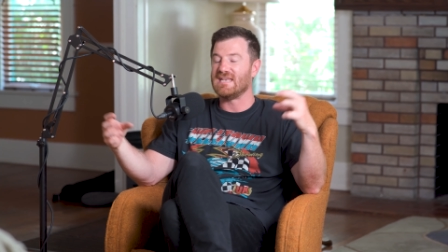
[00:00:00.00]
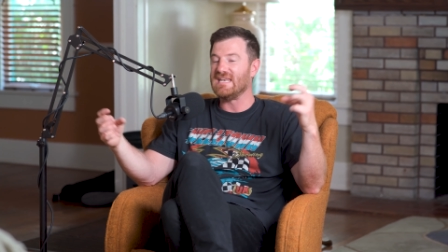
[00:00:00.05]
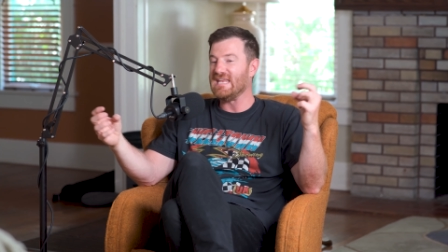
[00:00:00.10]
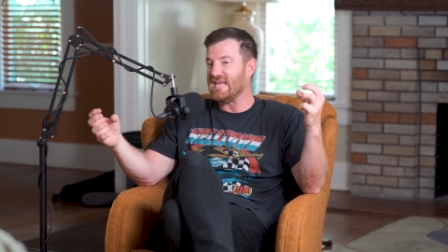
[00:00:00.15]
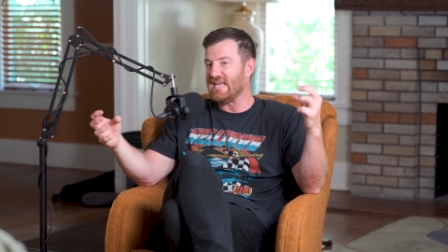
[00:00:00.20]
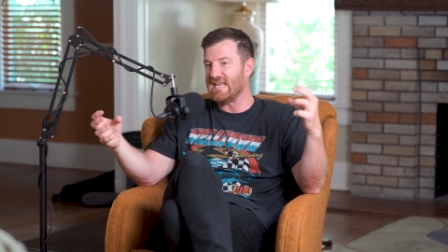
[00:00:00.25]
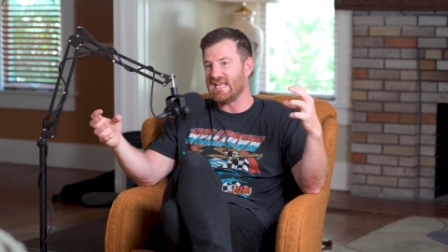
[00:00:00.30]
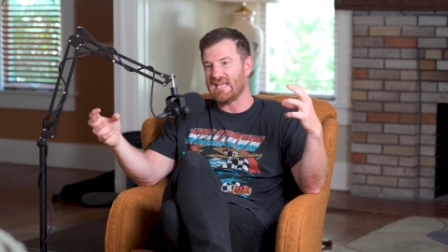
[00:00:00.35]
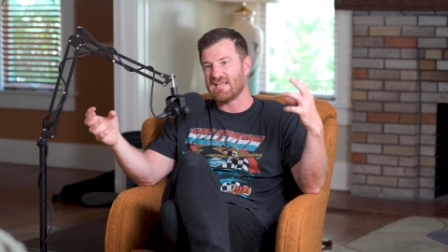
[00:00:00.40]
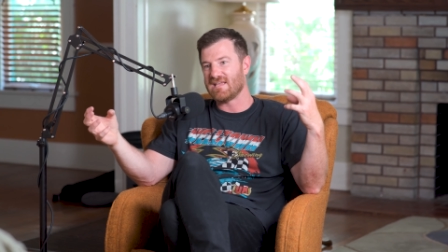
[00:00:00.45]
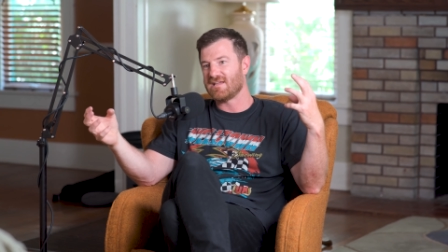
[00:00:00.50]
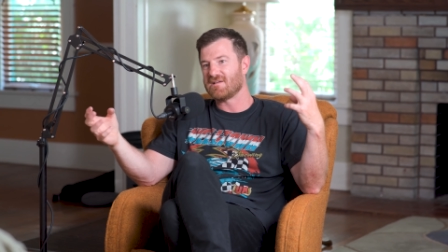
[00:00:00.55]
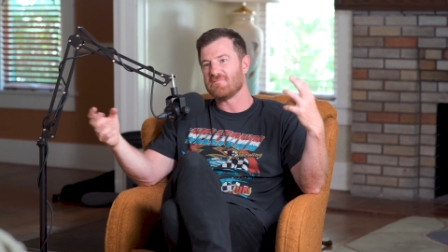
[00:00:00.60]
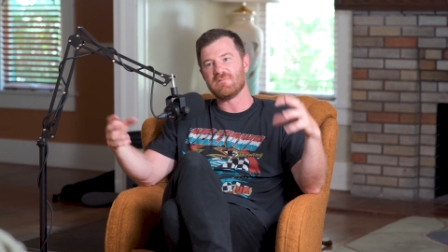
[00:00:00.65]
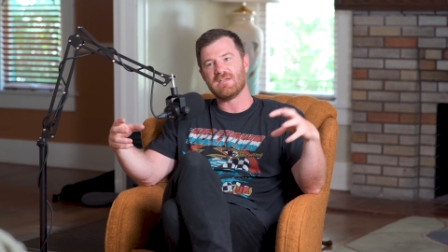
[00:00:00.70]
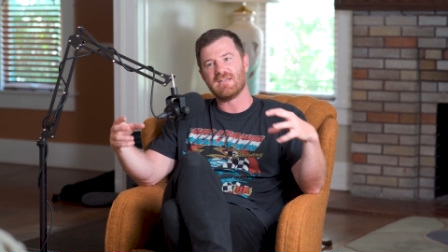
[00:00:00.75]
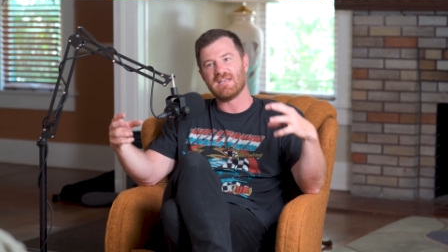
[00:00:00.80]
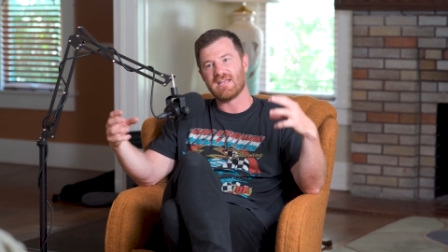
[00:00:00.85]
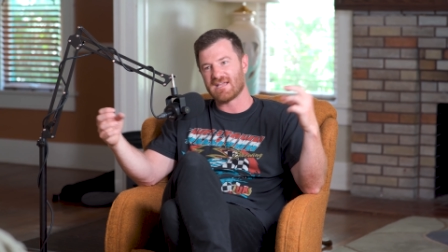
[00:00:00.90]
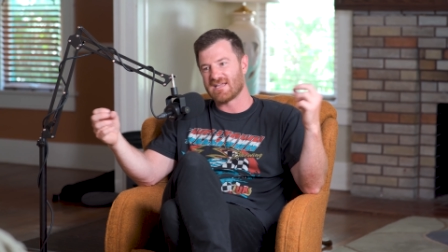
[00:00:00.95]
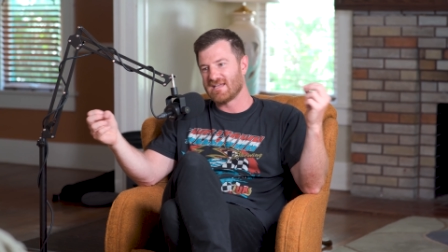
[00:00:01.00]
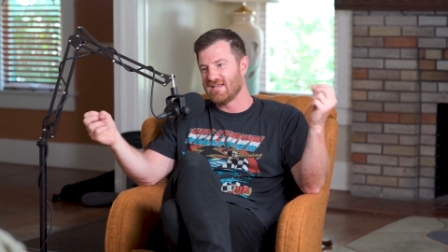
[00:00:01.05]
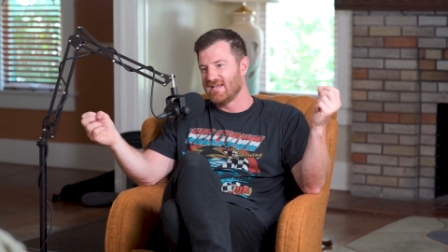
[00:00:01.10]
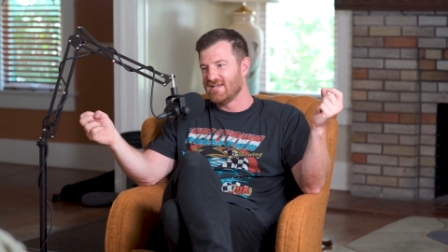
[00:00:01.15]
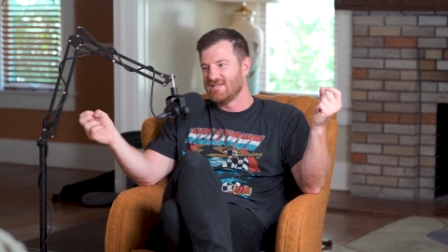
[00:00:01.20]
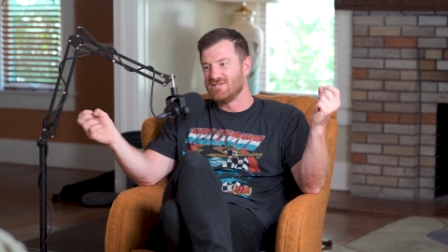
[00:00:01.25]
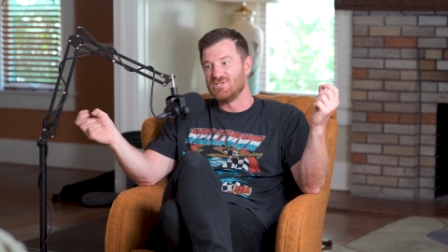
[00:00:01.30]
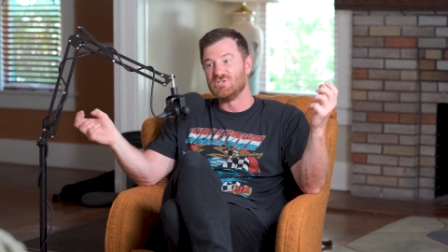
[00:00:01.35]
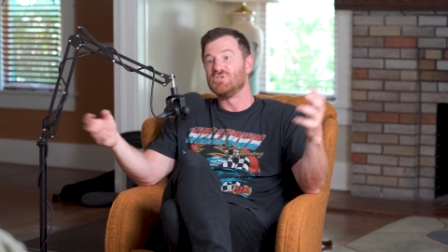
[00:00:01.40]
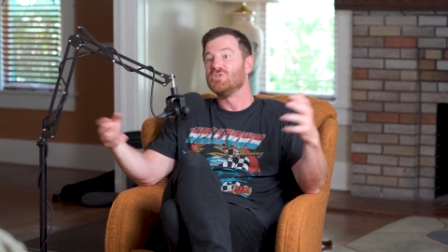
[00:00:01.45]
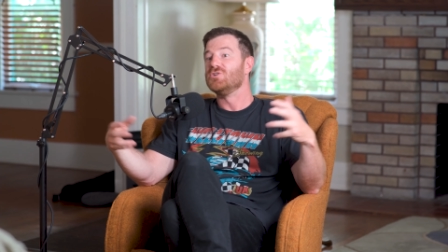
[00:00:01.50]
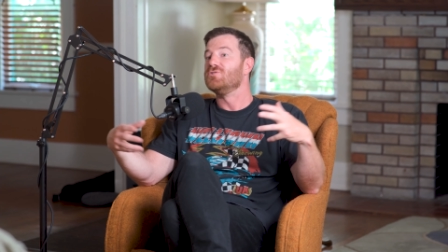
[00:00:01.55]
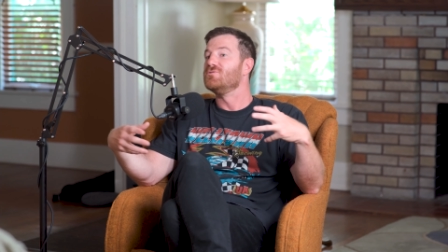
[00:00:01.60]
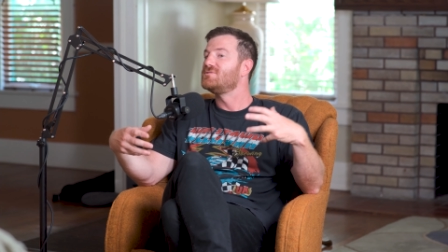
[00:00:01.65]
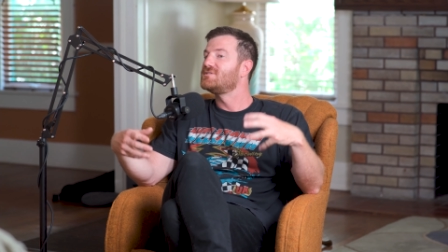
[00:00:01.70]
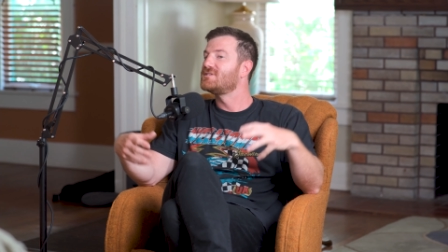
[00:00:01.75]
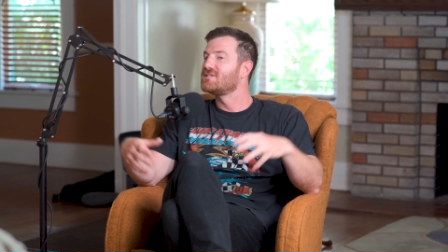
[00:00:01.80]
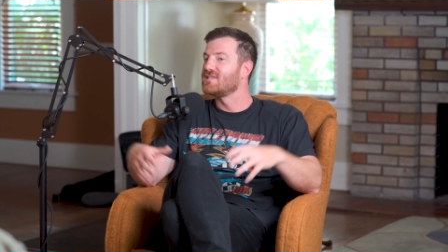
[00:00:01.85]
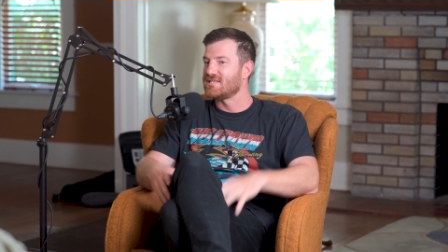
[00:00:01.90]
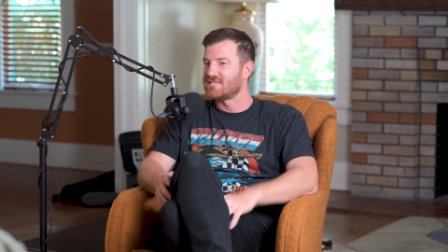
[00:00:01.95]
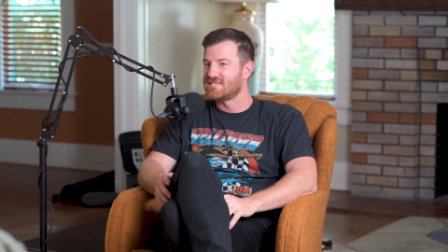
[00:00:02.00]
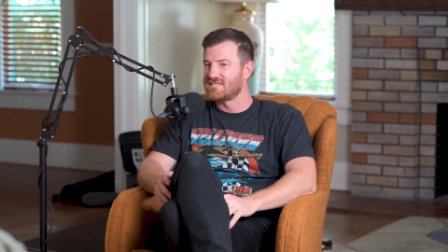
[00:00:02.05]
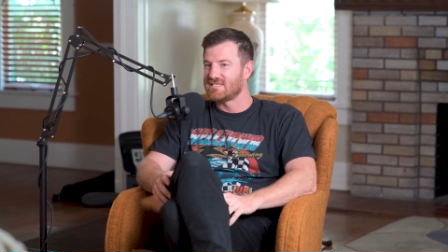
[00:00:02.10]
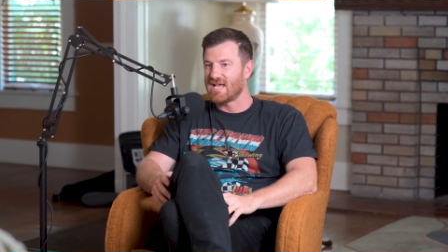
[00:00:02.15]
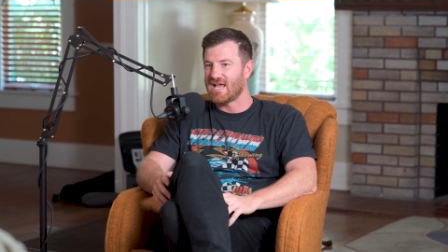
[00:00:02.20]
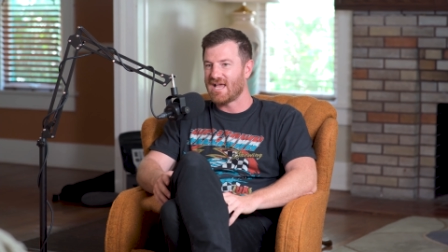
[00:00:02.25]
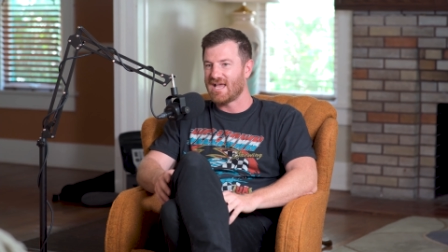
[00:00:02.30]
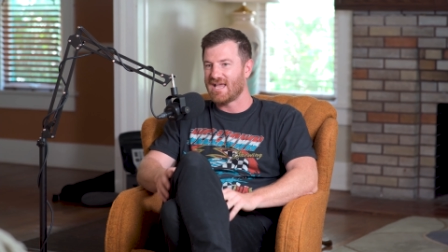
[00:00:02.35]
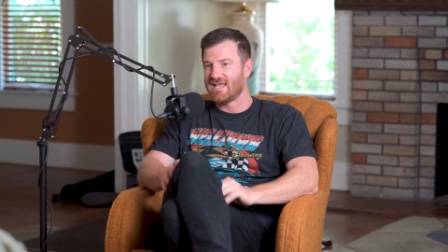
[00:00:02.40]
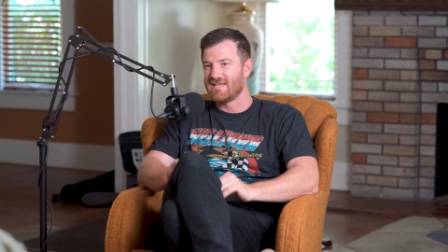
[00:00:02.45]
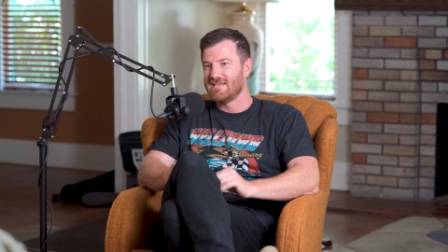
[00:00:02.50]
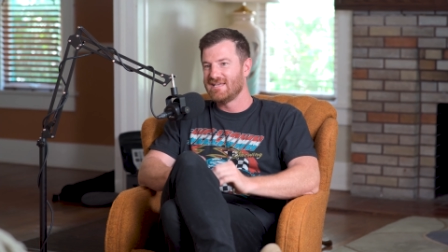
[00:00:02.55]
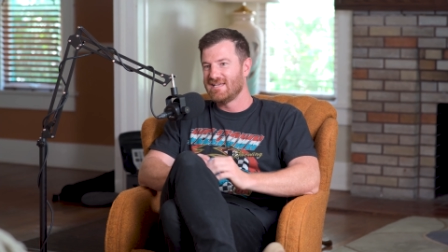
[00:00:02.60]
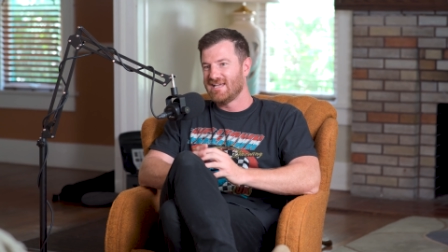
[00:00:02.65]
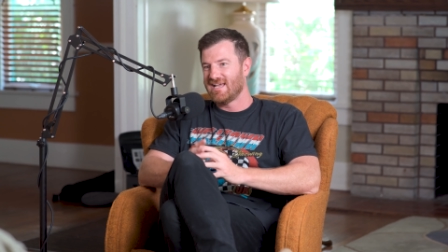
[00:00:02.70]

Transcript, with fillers: needing comedic juice, let's say.